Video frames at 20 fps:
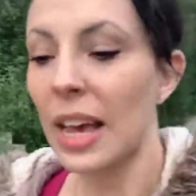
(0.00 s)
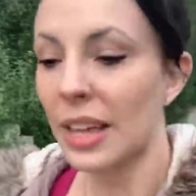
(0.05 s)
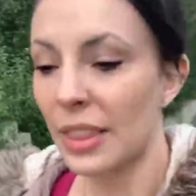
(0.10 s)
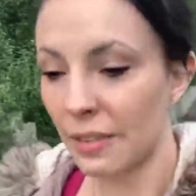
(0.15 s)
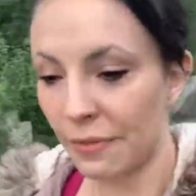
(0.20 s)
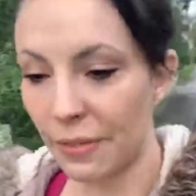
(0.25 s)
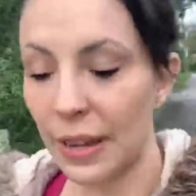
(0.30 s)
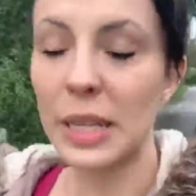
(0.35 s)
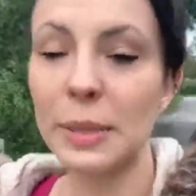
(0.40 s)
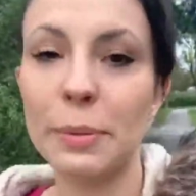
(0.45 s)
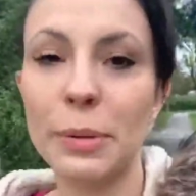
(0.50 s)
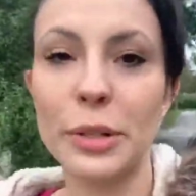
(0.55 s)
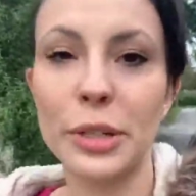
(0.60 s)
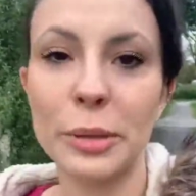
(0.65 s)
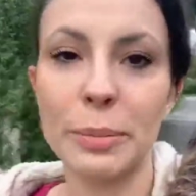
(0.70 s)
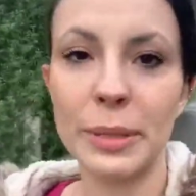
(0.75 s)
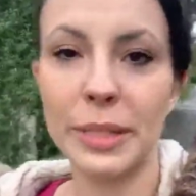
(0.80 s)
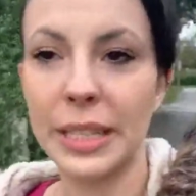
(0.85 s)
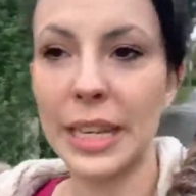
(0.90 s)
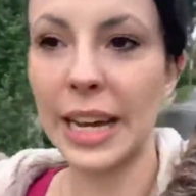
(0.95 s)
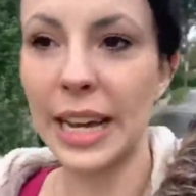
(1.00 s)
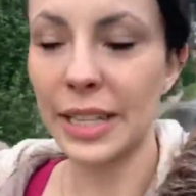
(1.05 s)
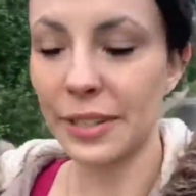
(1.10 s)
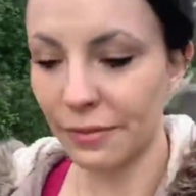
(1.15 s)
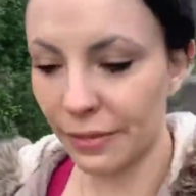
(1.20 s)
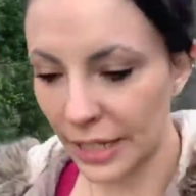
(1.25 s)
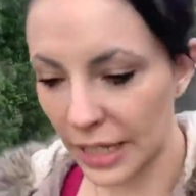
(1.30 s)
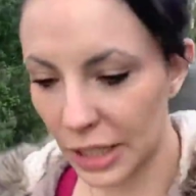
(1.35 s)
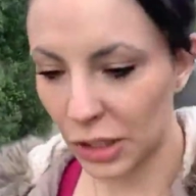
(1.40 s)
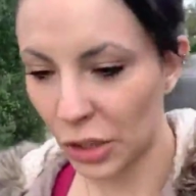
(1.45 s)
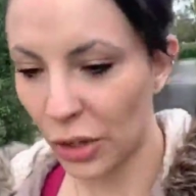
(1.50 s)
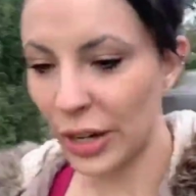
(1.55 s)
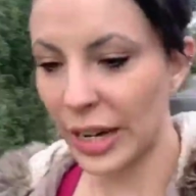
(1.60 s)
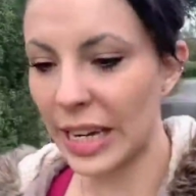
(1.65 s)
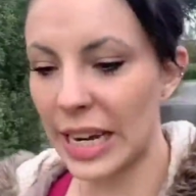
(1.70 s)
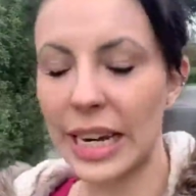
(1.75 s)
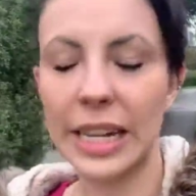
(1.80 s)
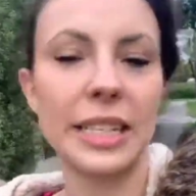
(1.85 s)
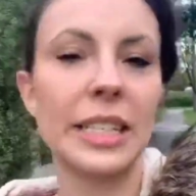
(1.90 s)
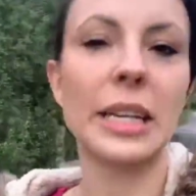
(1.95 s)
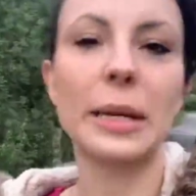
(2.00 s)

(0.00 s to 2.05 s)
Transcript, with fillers: The Facebook group is there. It's free to join and it's a